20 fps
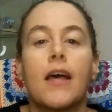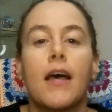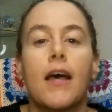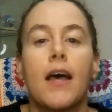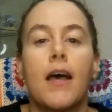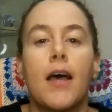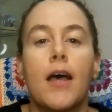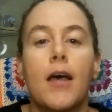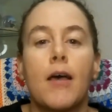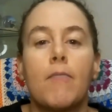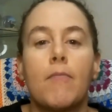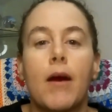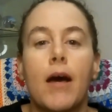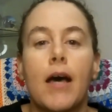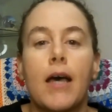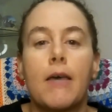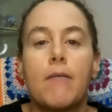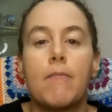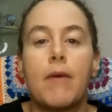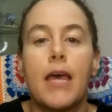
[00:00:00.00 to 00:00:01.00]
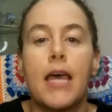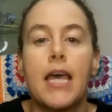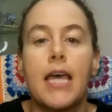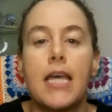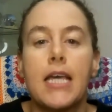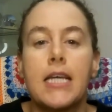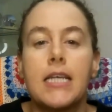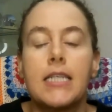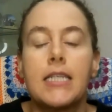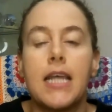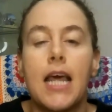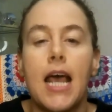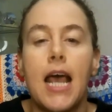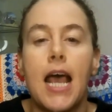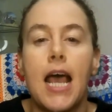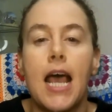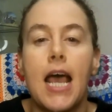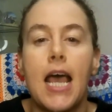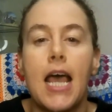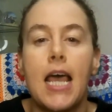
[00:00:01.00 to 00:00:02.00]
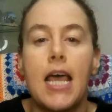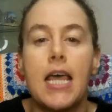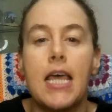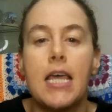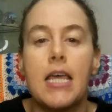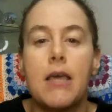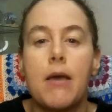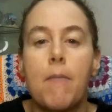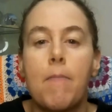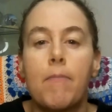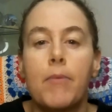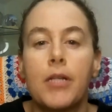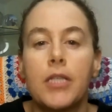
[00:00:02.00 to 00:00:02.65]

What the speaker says: I made a